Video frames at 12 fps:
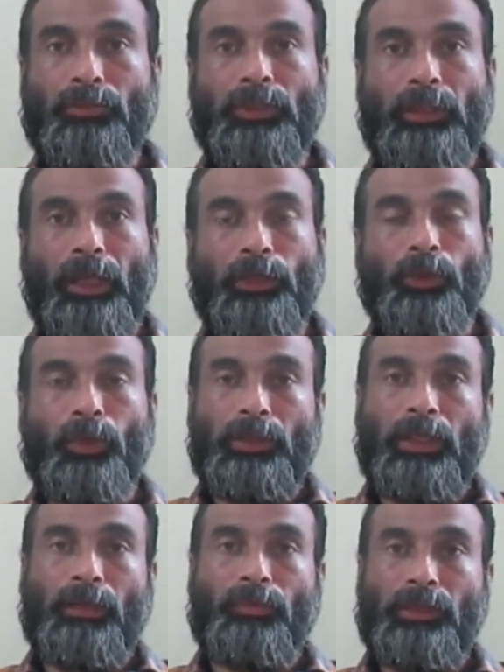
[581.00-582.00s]
ensure
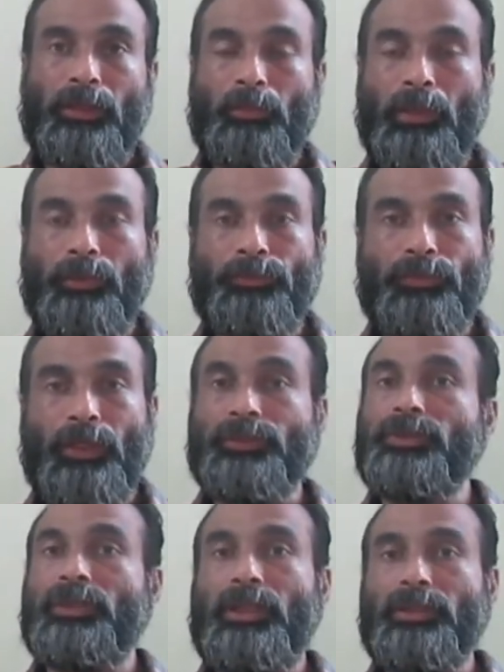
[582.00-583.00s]
that whether my
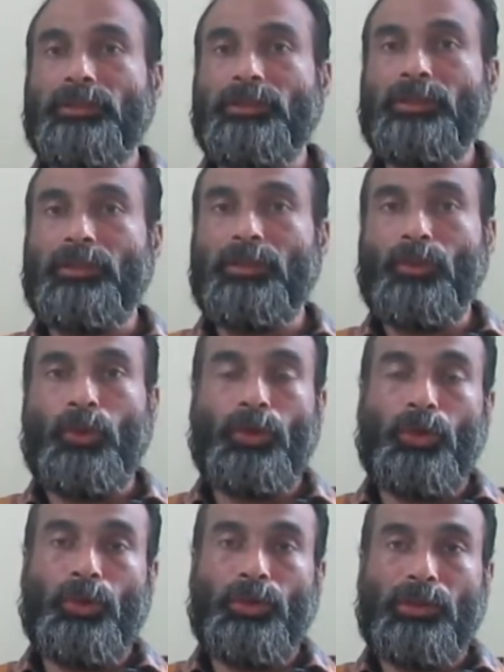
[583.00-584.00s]
friend stays here or
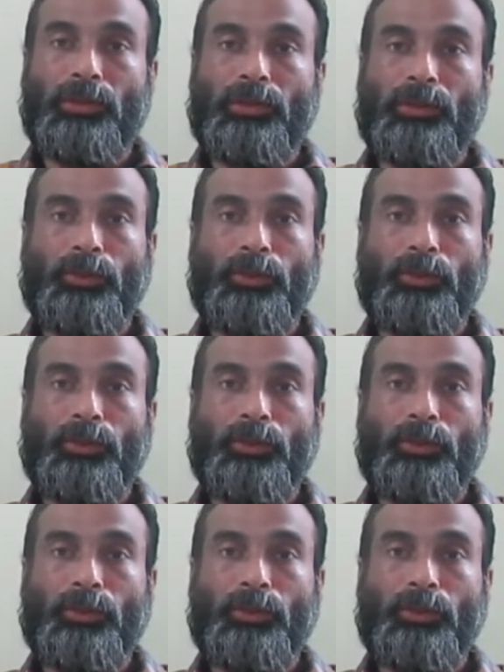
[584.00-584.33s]
not.